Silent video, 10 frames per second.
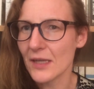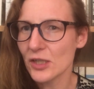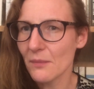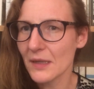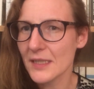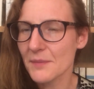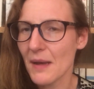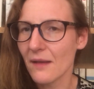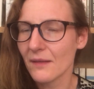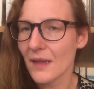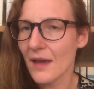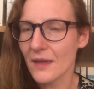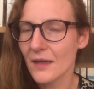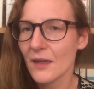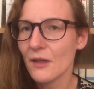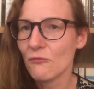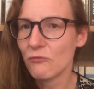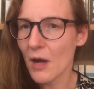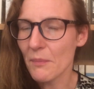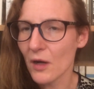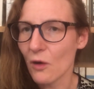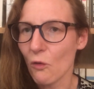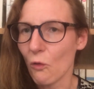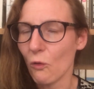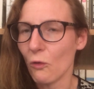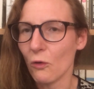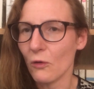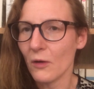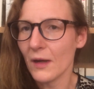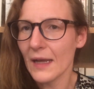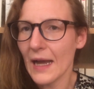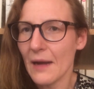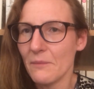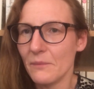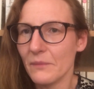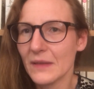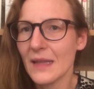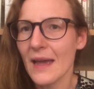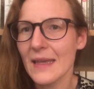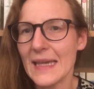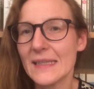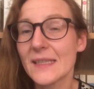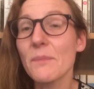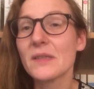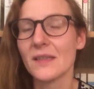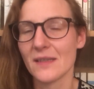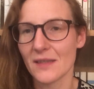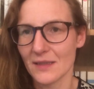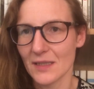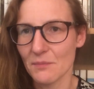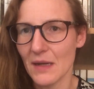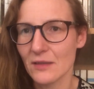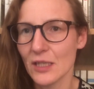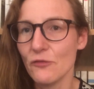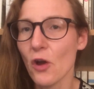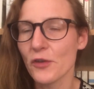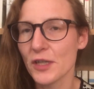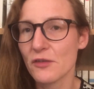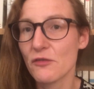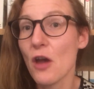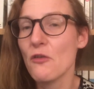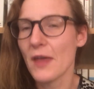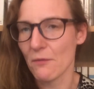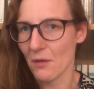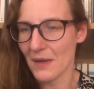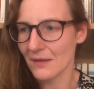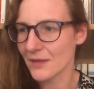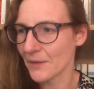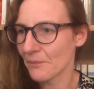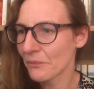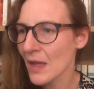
They generally smell like rubber or um, like a substance that is melting, not as though they were melting.